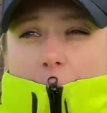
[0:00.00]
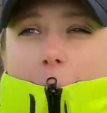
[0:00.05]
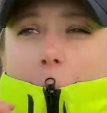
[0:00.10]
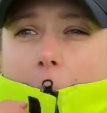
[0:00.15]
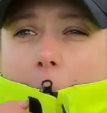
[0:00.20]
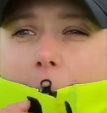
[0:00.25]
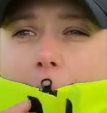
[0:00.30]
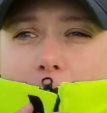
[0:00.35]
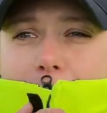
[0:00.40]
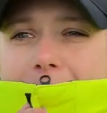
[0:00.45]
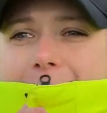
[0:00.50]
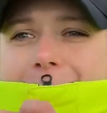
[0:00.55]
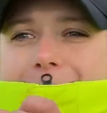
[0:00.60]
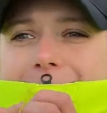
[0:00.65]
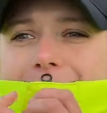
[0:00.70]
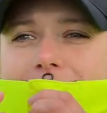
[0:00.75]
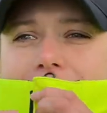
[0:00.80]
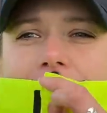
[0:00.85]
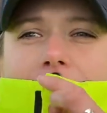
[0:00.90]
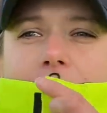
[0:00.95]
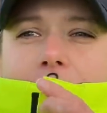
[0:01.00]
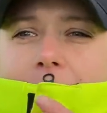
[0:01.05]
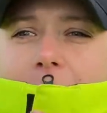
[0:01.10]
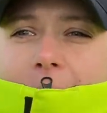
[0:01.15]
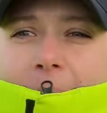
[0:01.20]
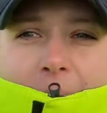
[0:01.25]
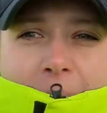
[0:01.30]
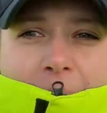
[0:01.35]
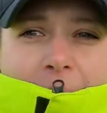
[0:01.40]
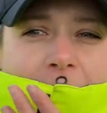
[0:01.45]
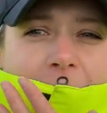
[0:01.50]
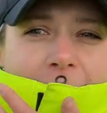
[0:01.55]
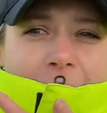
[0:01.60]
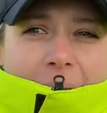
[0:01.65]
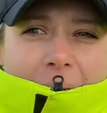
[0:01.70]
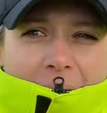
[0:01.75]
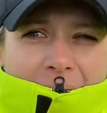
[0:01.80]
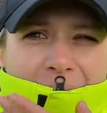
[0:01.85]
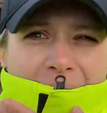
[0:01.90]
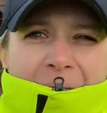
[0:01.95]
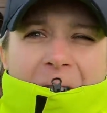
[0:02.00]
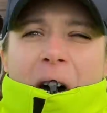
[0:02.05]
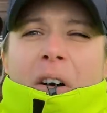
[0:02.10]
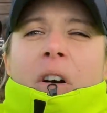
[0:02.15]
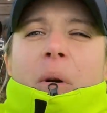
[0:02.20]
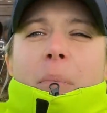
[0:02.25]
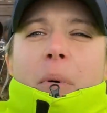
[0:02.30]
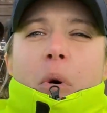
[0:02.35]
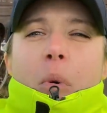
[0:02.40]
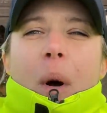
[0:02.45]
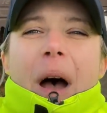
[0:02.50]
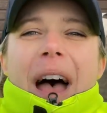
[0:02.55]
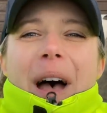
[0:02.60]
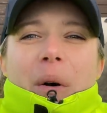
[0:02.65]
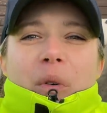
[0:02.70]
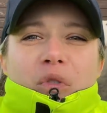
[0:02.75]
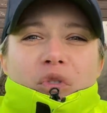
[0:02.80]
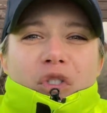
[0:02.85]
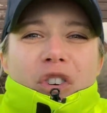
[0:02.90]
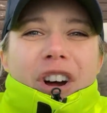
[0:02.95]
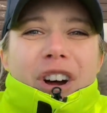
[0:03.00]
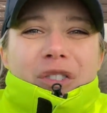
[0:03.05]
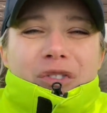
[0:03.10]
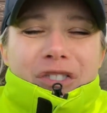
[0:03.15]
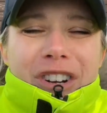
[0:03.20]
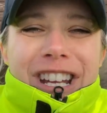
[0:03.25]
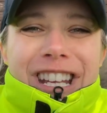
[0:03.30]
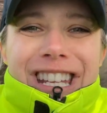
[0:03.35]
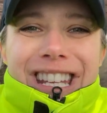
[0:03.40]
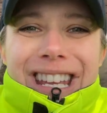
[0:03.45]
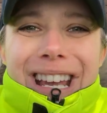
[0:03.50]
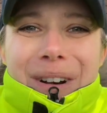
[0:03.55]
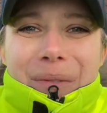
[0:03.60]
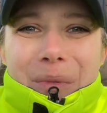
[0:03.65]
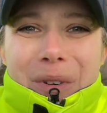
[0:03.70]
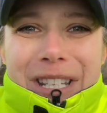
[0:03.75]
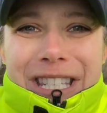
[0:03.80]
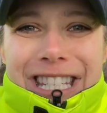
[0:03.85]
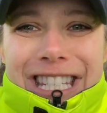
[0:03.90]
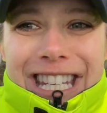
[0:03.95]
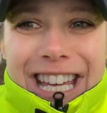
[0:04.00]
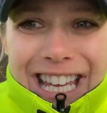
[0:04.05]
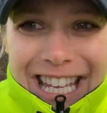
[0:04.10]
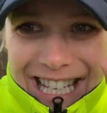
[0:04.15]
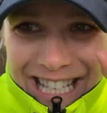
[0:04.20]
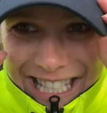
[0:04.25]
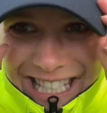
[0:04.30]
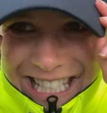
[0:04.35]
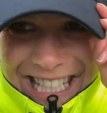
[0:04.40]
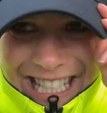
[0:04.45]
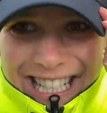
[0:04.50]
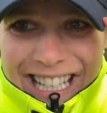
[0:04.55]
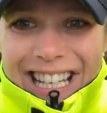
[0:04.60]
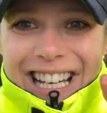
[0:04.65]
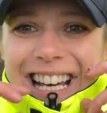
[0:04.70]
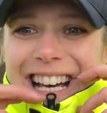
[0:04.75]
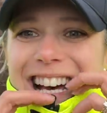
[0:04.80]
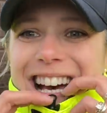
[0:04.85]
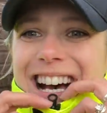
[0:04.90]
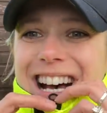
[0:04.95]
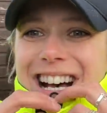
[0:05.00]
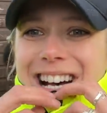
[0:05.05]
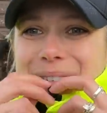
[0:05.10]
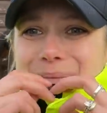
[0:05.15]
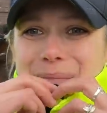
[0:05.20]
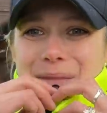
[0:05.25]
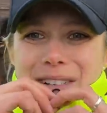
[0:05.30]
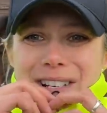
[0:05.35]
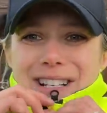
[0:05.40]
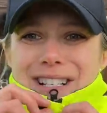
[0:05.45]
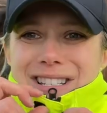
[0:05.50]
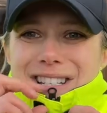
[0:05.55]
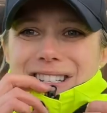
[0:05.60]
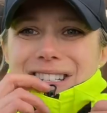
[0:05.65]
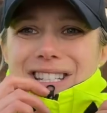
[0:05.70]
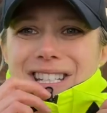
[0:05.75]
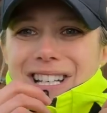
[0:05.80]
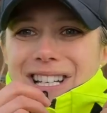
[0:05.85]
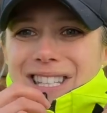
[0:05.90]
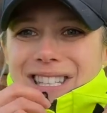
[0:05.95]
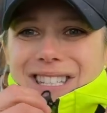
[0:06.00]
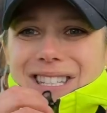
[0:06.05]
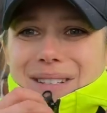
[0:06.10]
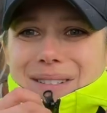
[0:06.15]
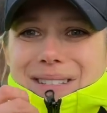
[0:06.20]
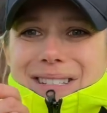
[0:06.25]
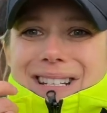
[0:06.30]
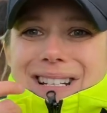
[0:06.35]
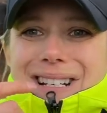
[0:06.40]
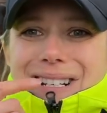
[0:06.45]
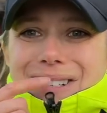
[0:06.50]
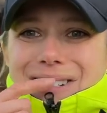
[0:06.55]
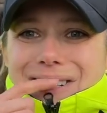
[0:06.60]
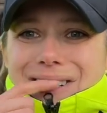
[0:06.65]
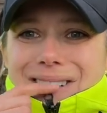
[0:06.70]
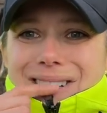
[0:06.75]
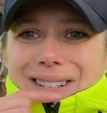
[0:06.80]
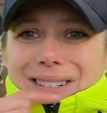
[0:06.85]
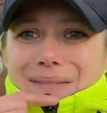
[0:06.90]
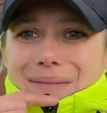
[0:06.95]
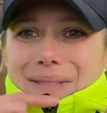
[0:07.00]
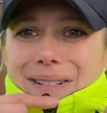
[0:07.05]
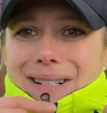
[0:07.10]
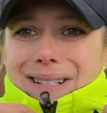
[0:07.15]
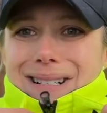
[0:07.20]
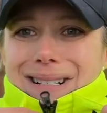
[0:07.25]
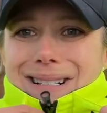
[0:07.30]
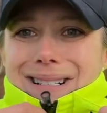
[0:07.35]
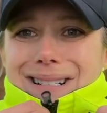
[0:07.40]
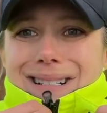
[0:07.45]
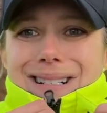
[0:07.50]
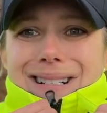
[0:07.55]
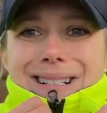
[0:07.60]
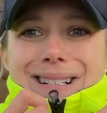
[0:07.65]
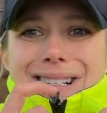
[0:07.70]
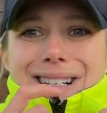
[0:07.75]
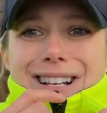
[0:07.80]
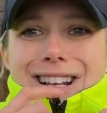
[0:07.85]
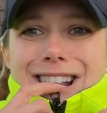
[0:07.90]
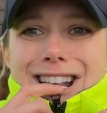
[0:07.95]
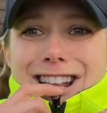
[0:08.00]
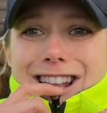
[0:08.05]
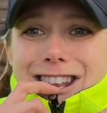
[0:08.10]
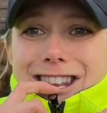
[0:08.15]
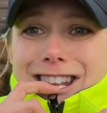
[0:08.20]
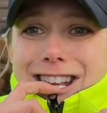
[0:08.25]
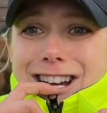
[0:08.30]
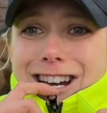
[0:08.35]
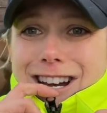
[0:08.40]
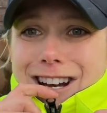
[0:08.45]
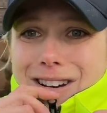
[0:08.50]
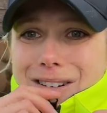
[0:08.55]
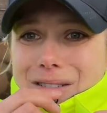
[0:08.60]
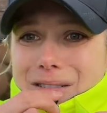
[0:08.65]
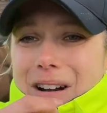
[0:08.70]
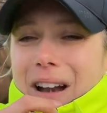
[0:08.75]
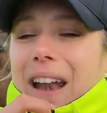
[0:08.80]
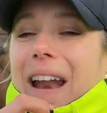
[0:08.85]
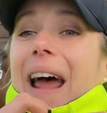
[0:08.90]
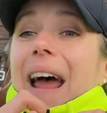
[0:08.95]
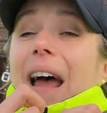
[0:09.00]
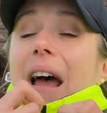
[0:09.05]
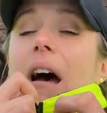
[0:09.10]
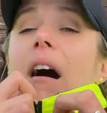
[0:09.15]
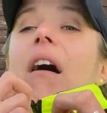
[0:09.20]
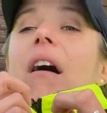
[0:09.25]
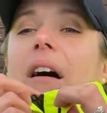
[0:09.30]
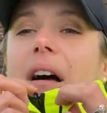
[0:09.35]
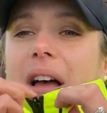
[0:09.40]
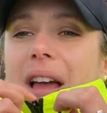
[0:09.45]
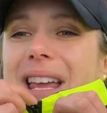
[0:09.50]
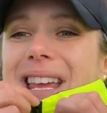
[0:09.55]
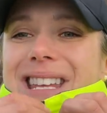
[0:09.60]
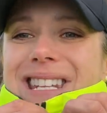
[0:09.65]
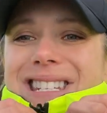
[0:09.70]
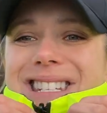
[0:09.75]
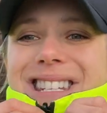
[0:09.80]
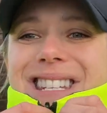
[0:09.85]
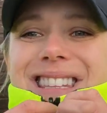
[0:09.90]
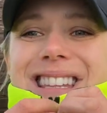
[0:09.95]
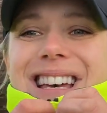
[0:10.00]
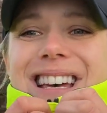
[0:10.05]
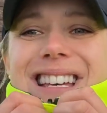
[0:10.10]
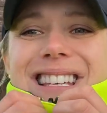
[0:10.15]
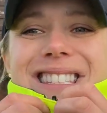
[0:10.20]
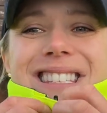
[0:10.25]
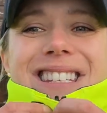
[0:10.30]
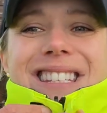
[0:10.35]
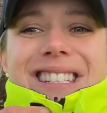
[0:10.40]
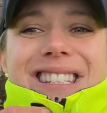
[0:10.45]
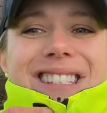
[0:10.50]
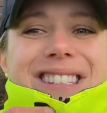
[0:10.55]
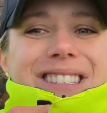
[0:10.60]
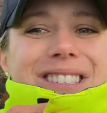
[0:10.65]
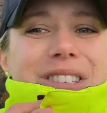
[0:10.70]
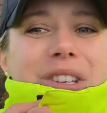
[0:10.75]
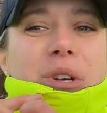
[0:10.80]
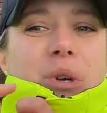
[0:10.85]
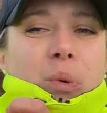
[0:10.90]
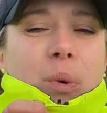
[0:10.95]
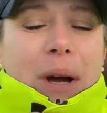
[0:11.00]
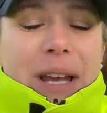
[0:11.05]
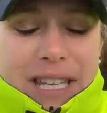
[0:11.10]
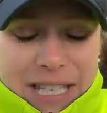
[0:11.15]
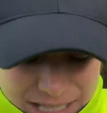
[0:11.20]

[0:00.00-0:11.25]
or wet on the horrible wet and rainy and windy days. Should have tucked the zip down, not up. Down that. Oh, it's there. It's because it's a two-way